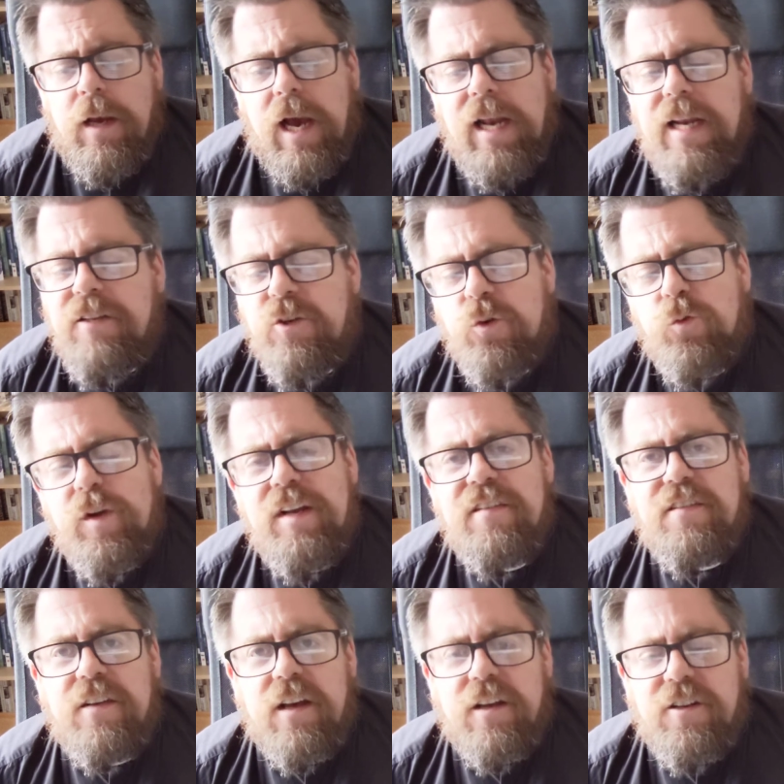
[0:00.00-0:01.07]
A little
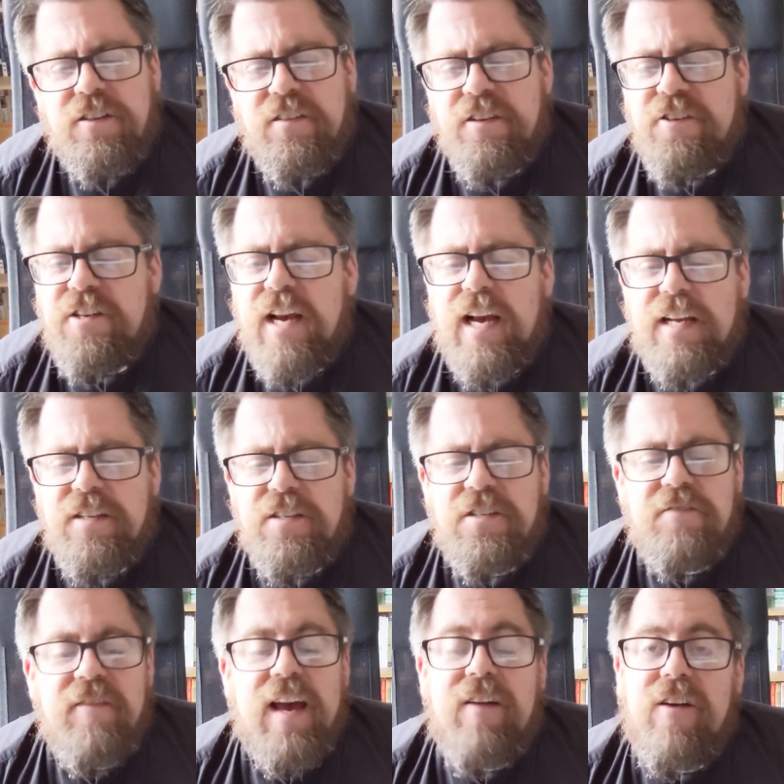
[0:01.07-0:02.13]
research
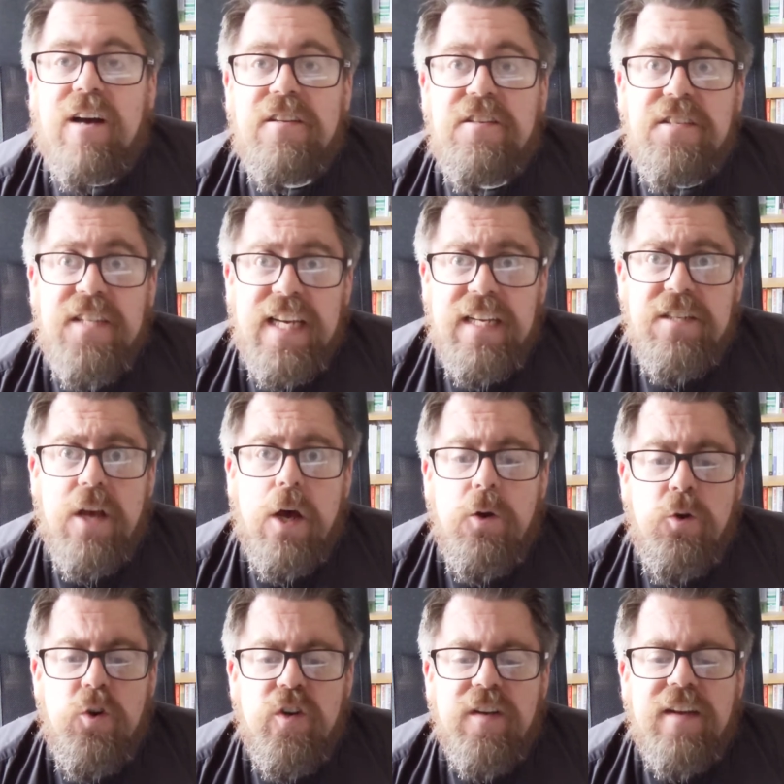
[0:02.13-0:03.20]
suggests there are
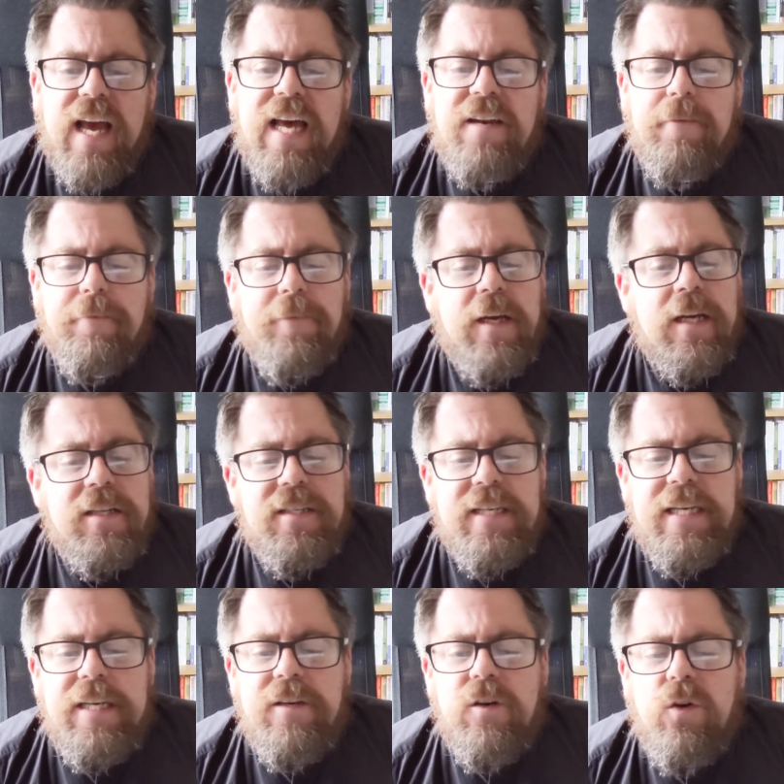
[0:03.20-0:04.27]

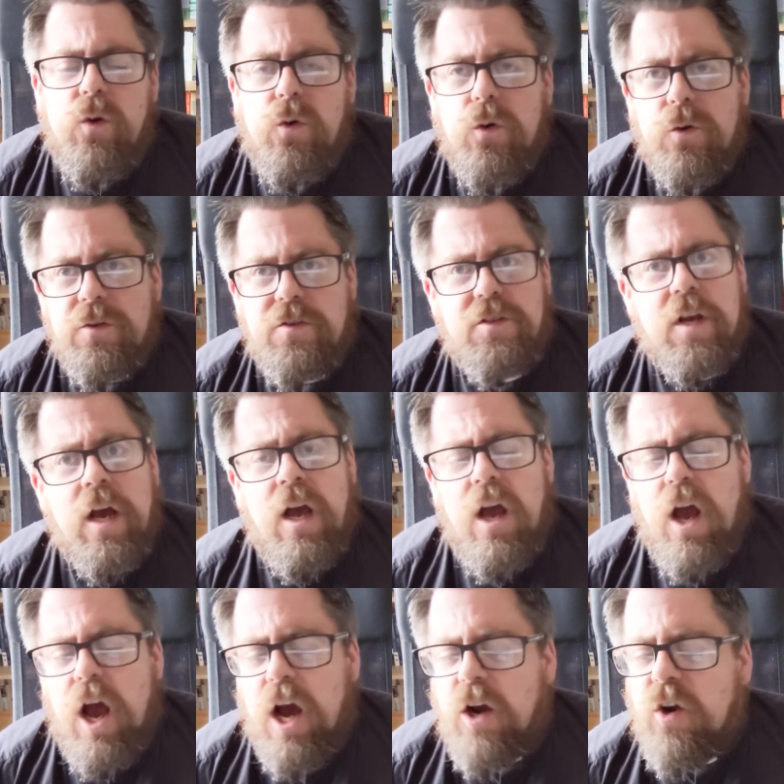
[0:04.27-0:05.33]
613 laws
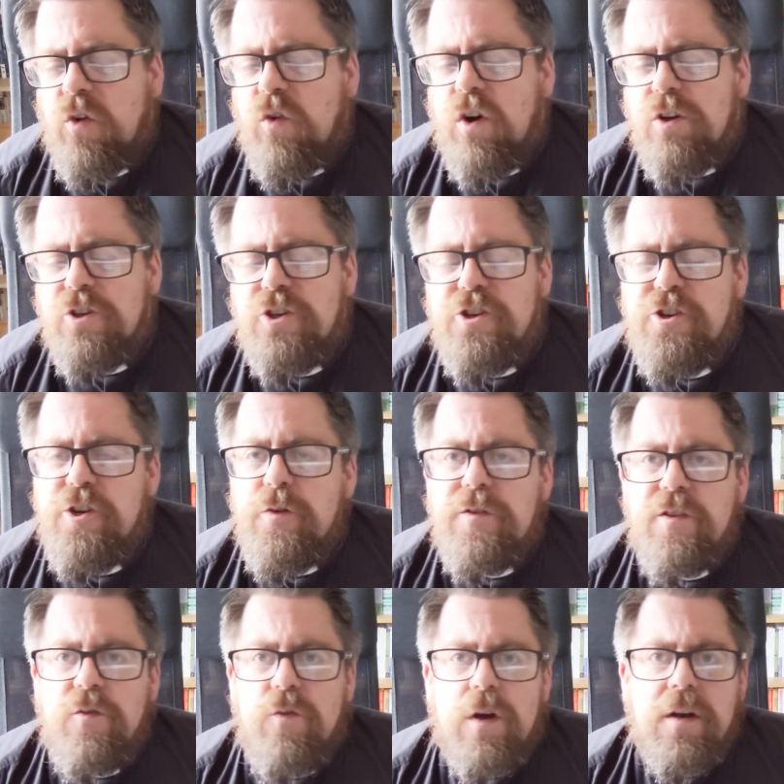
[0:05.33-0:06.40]
across
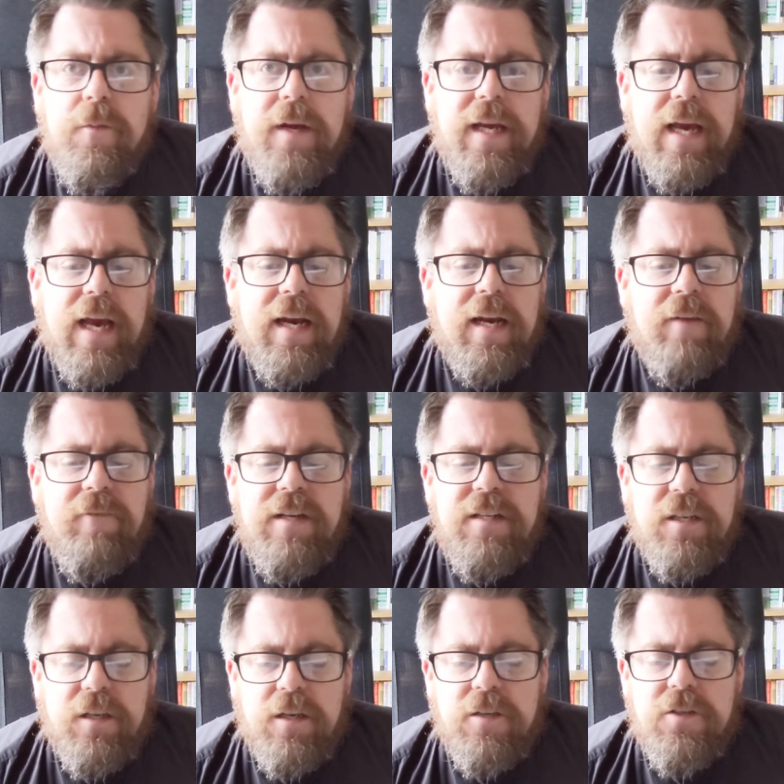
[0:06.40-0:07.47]
Deuteronomy and
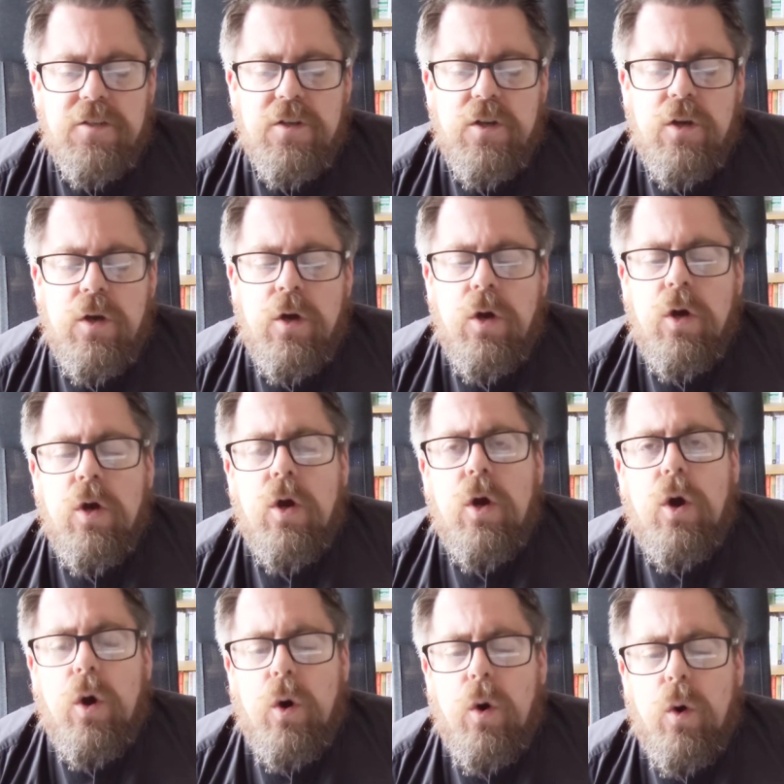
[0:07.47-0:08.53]
Leviticus
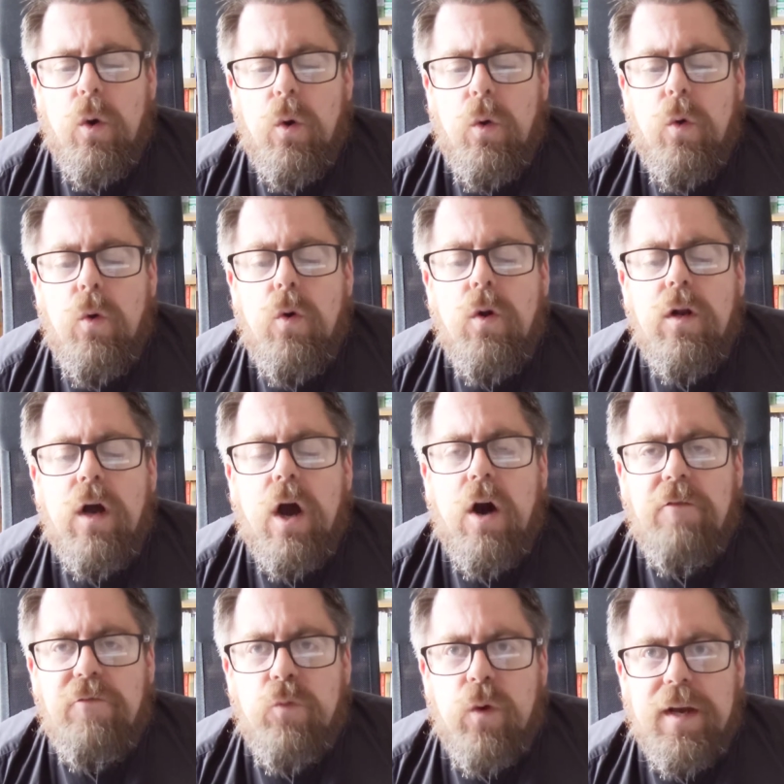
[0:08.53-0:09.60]
all
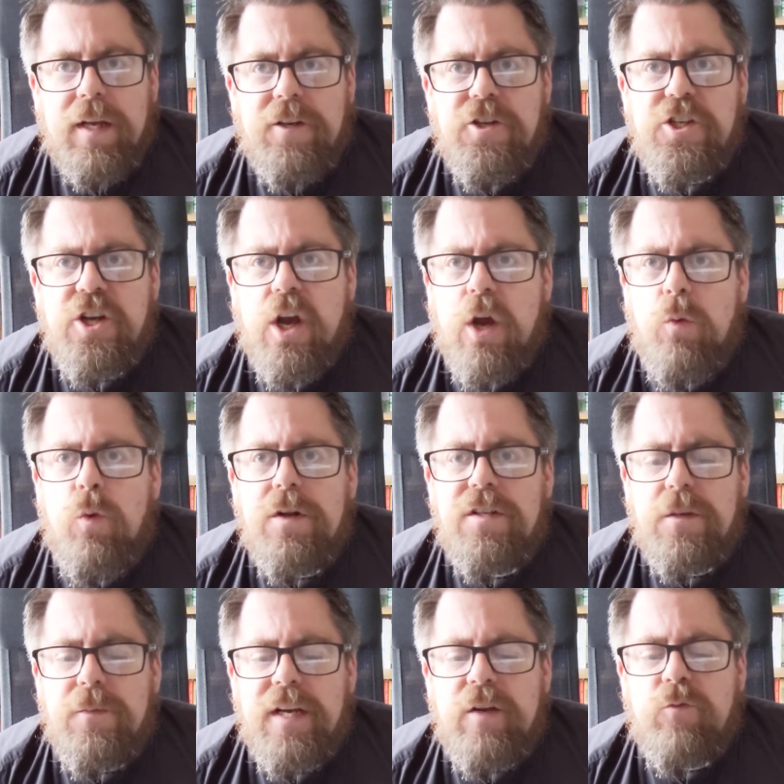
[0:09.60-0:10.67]
of which were
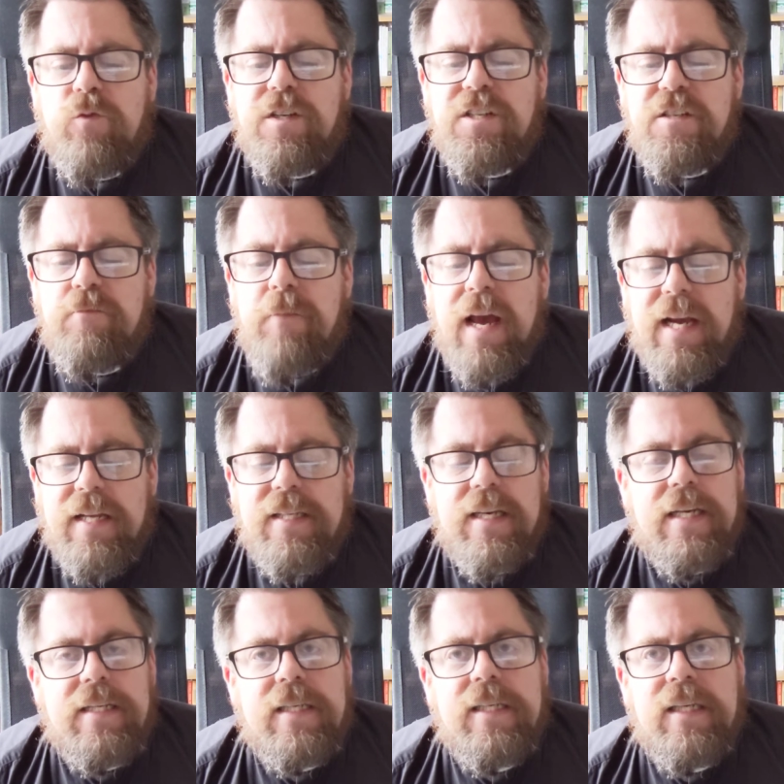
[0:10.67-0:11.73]
to be
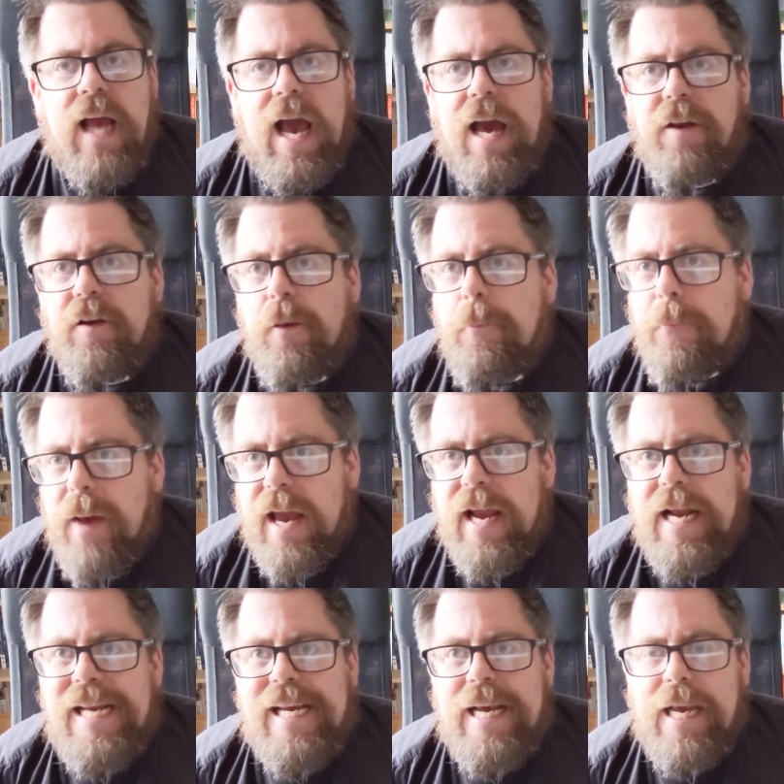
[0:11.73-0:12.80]
respected and
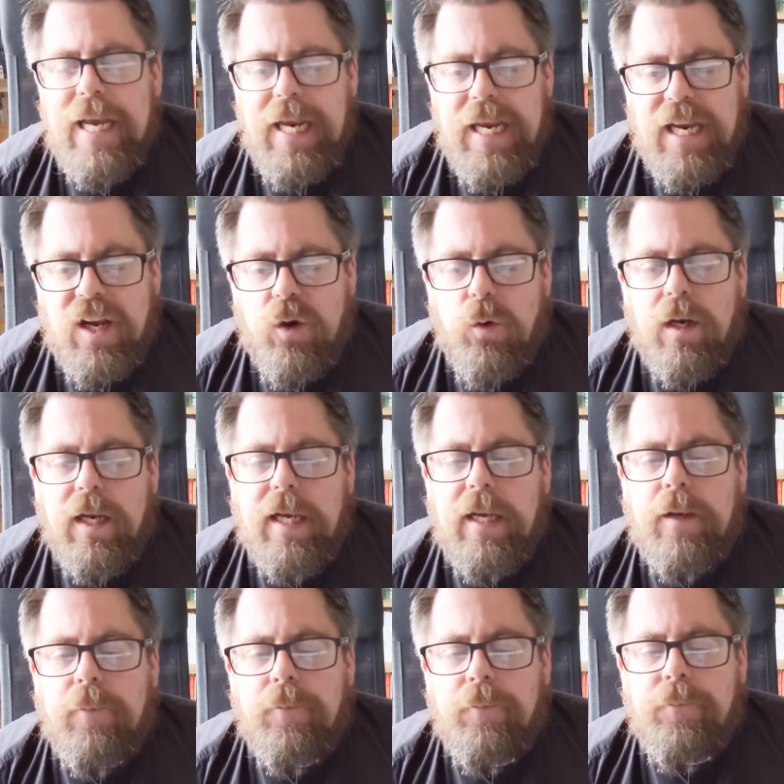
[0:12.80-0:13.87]
obeyed equally.